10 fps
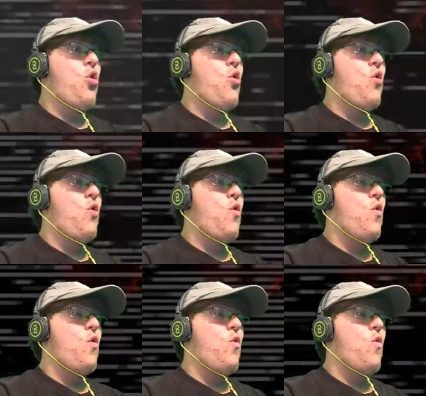
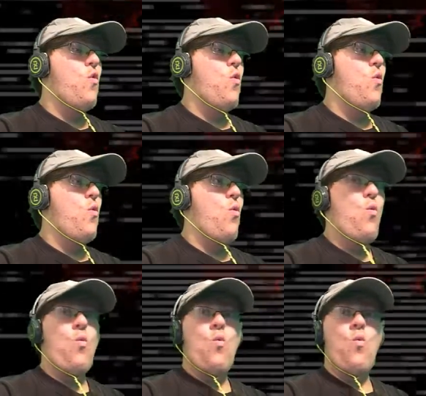
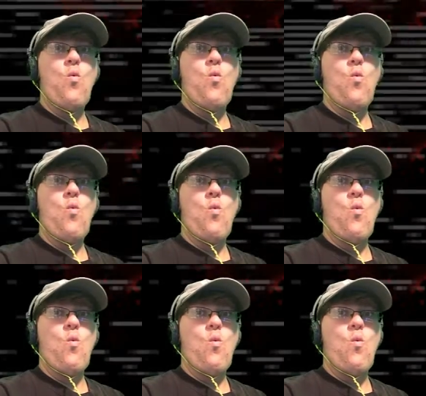(no one is talking)